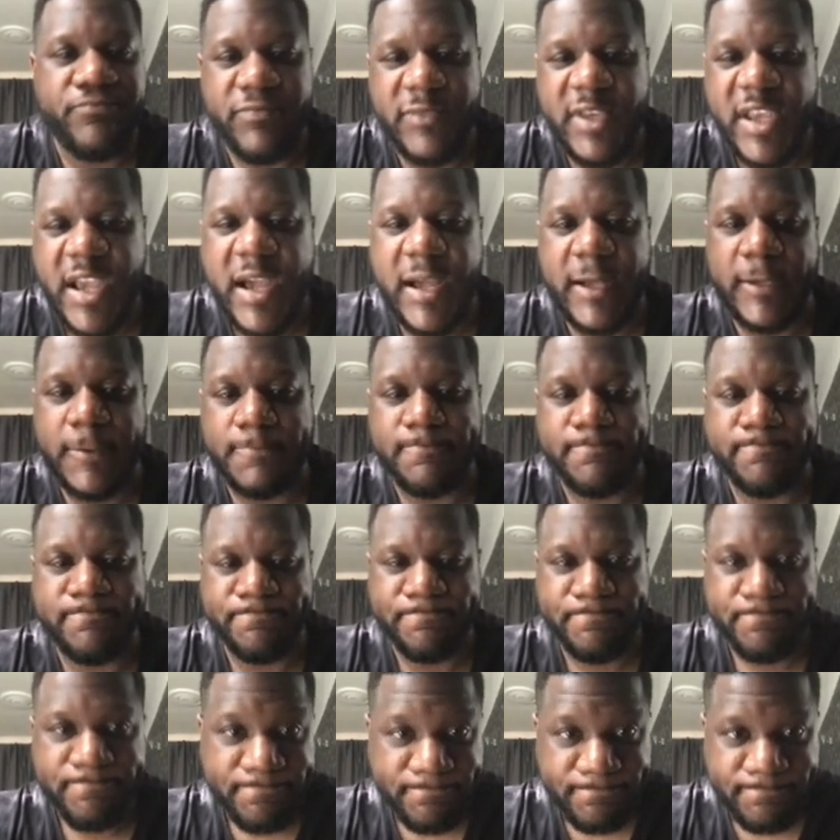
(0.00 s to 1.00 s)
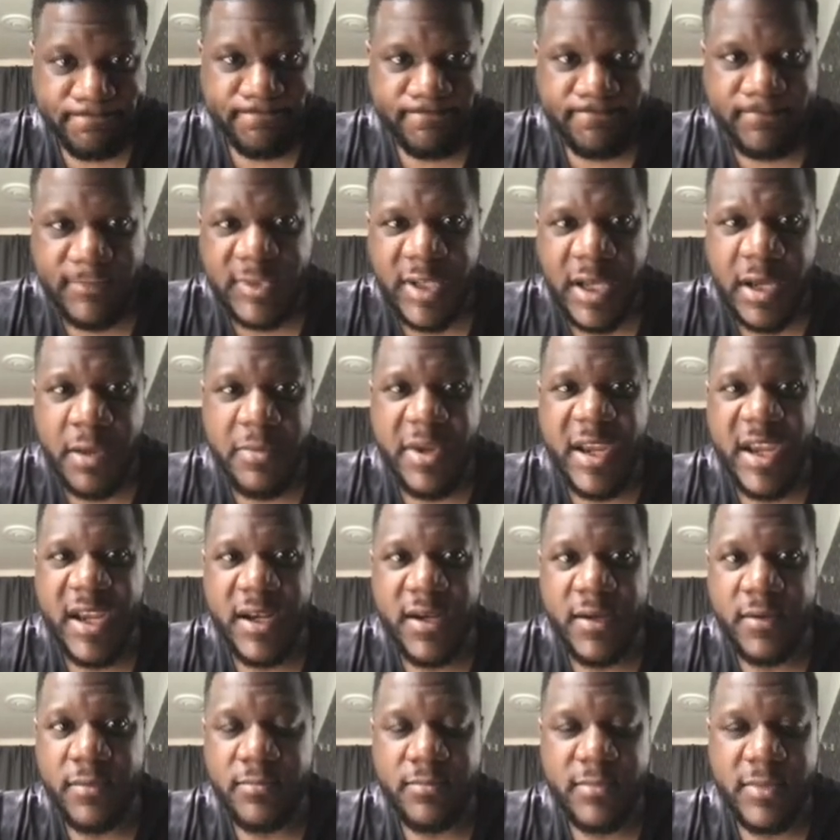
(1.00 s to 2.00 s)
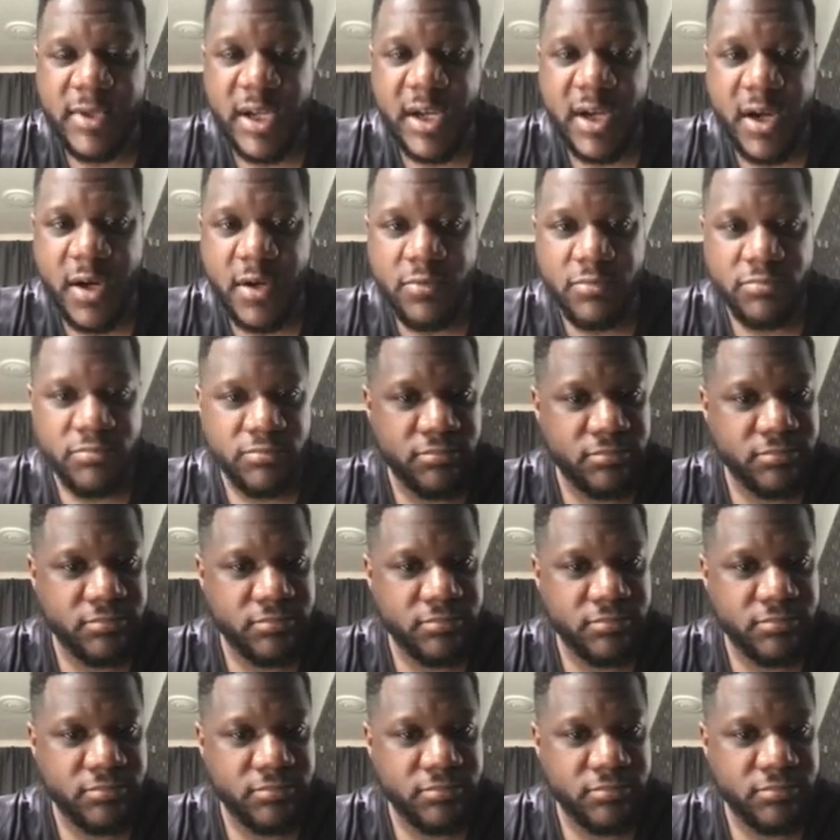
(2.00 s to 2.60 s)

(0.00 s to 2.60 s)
yeah, I mean, you know,